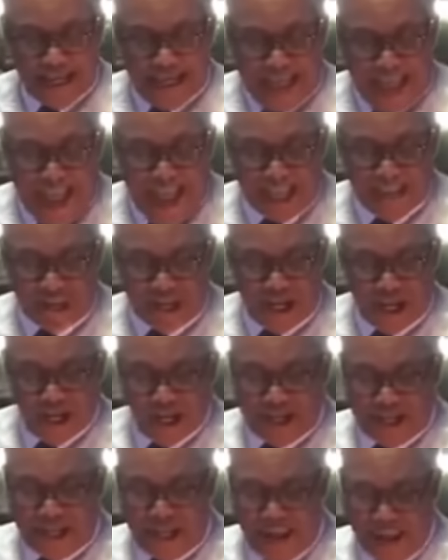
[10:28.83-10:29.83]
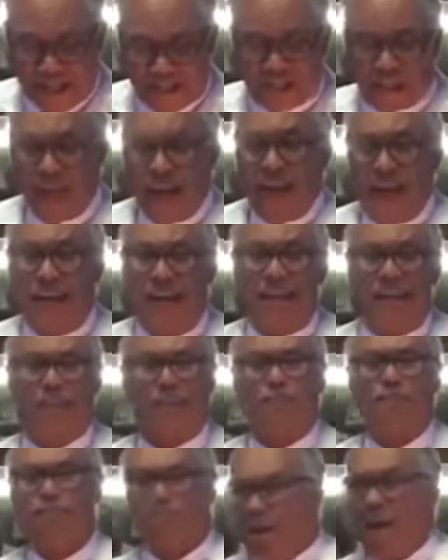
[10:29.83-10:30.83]
cats, geese in
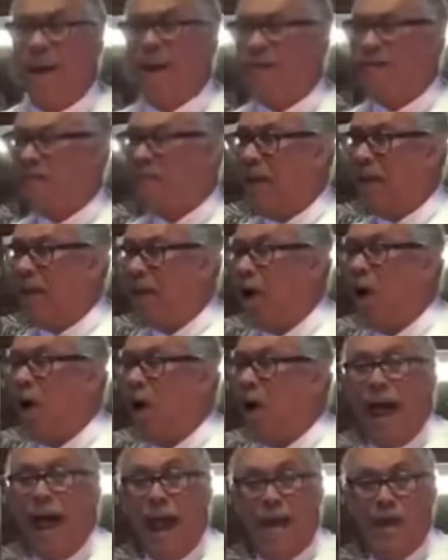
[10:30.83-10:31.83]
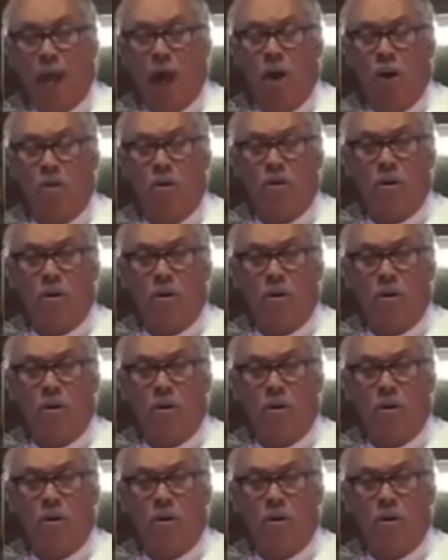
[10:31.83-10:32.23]
Springfield, Ohio.